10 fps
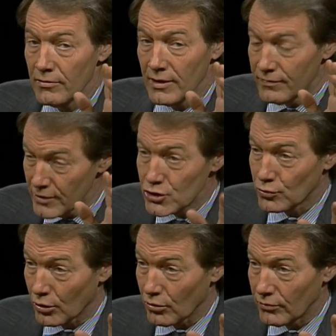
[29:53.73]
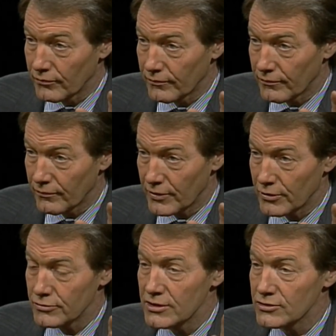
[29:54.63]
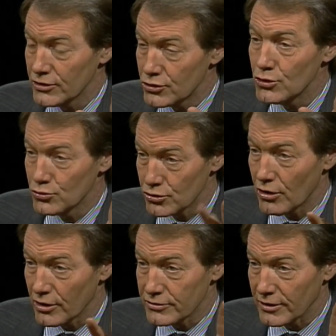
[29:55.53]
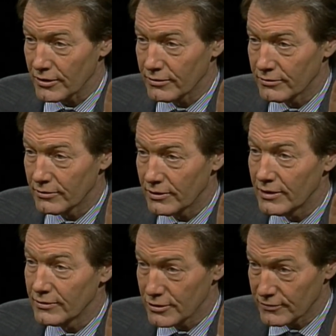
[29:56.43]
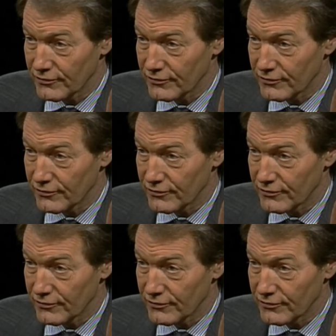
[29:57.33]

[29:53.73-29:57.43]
in this role, there are essentially two stars here in this